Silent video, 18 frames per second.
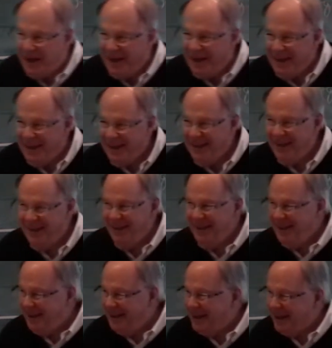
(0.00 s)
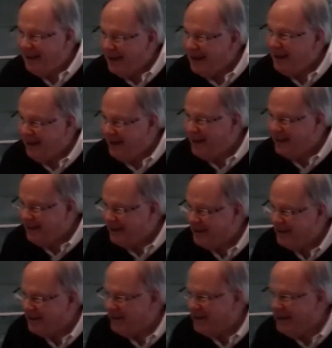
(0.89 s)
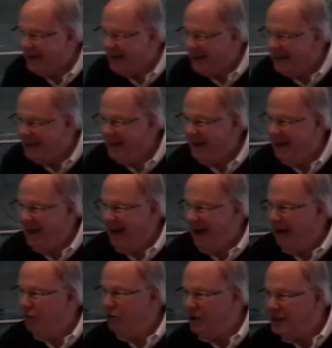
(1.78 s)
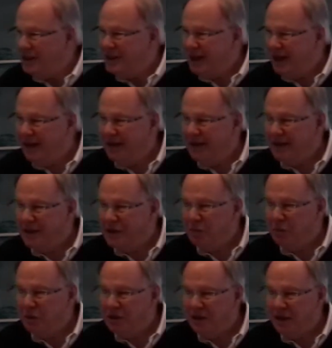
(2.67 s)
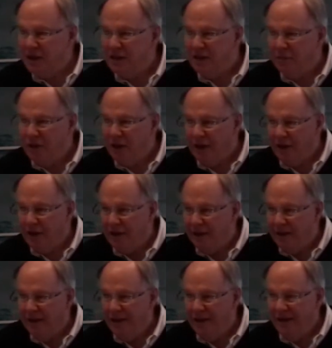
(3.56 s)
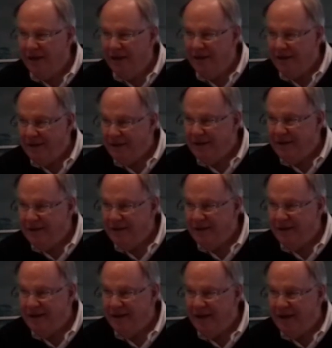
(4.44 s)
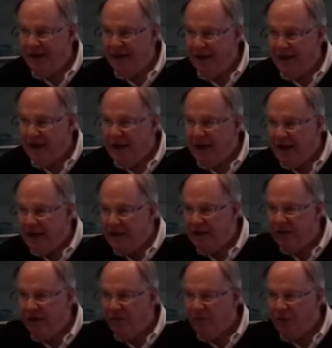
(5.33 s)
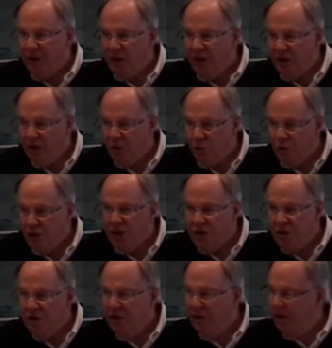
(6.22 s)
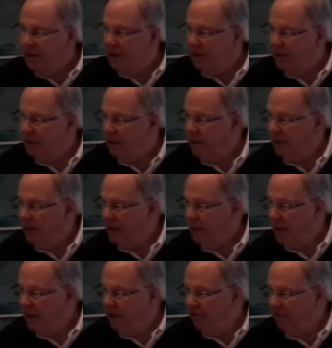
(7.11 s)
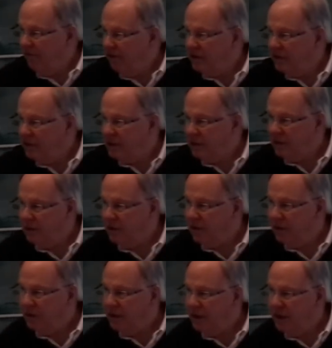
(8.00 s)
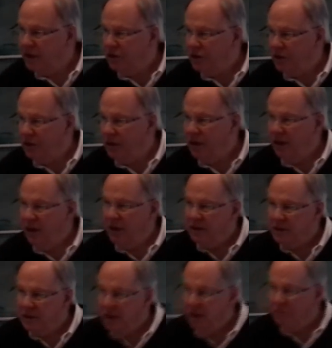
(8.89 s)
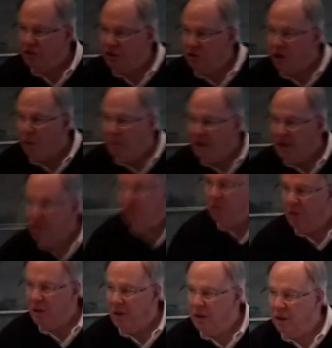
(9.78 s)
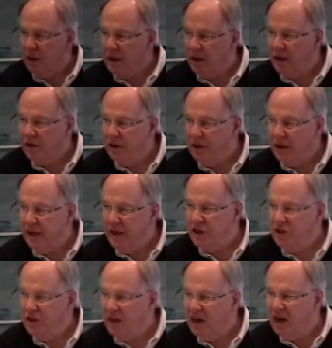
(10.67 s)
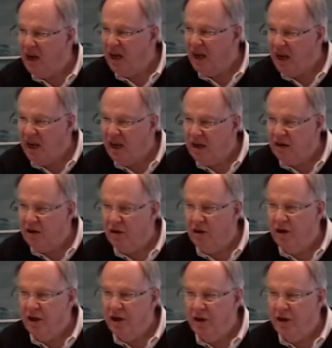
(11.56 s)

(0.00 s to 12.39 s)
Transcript: Okay. Uh, okay. I'm going to say all of this precisely, but I, yeah, it is written down in physics notation in some stupid uh, calculation that I hate,